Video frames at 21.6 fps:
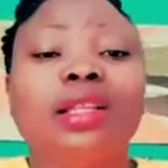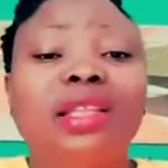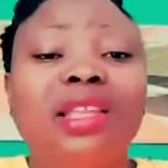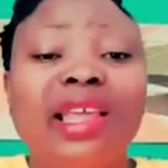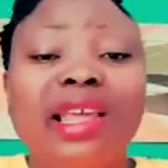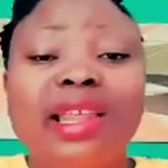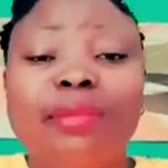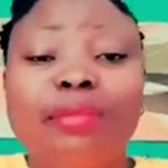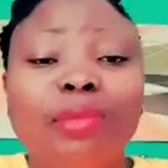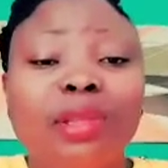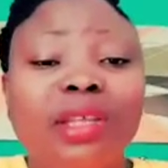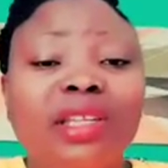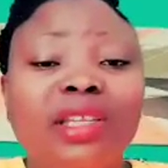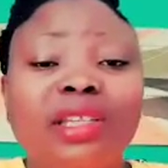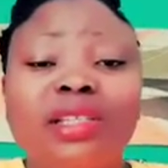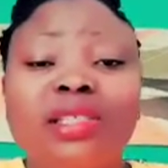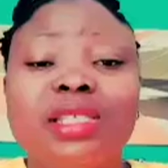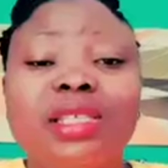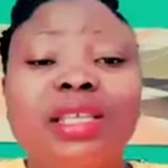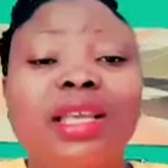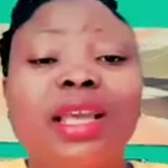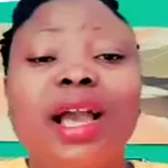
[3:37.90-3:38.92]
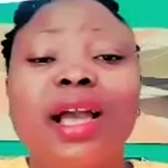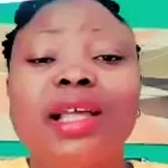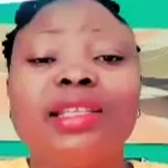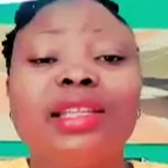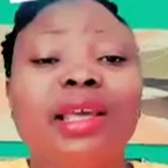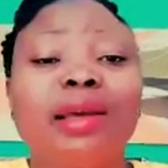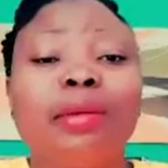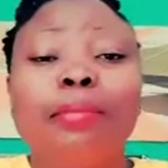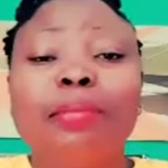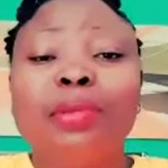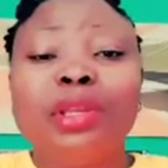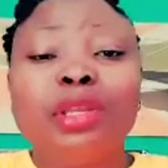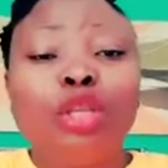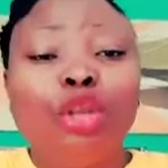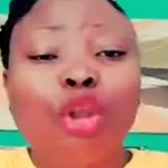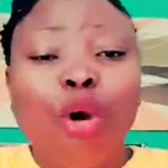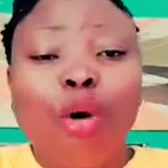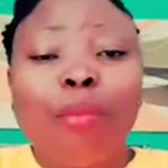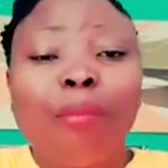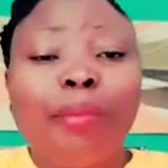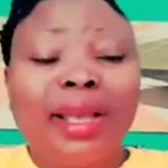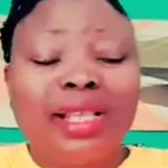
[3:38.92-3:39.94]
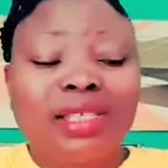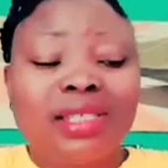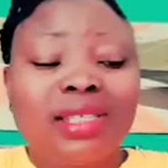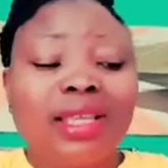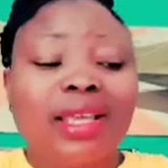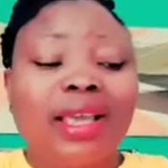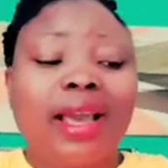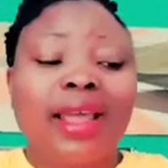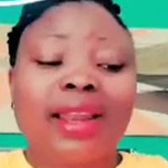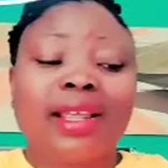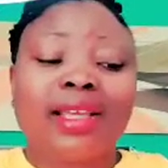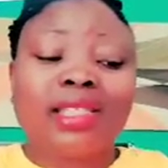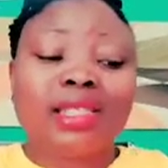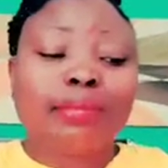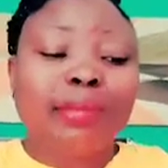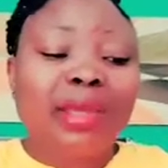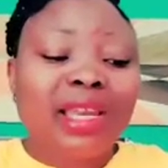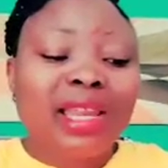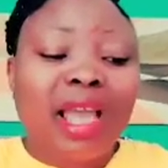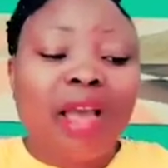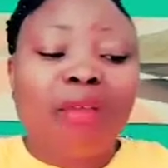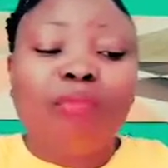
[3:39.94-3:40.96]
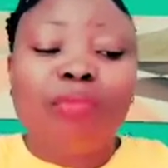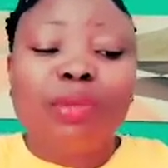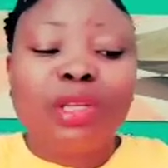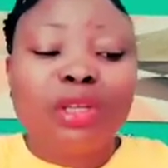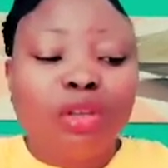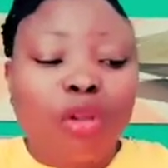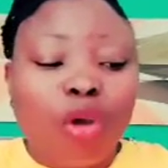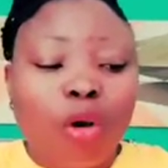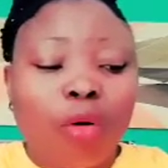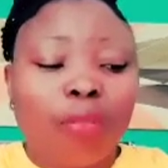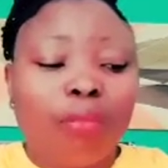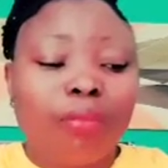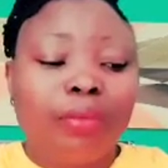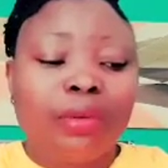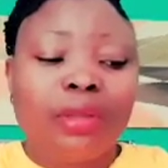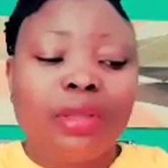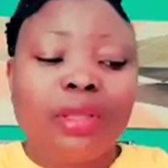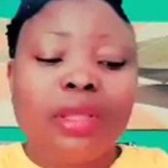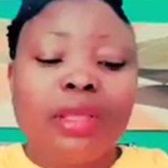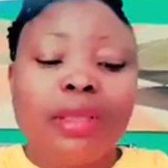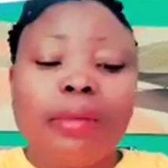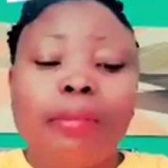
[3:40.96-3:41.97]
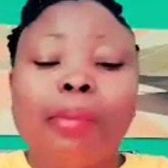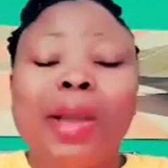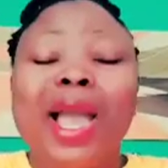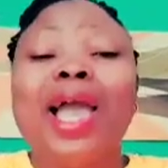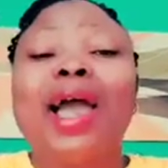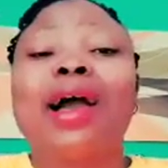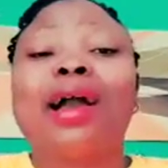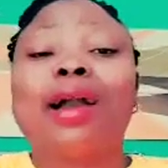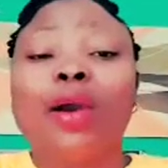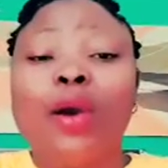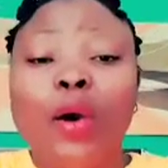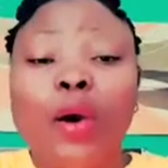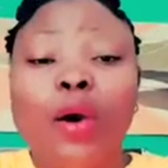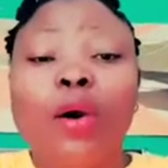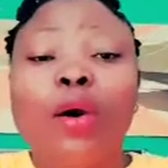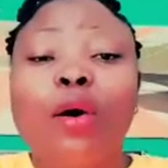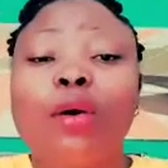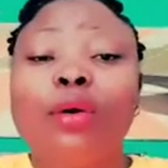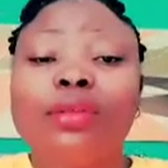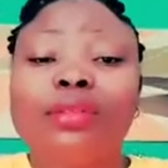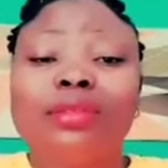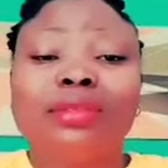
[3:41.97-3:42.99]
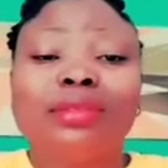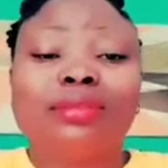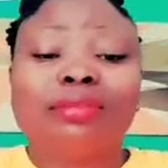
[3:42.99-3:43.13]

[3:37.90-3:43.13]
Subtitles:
They have been known by cigarettes. Many have been known by alcohol.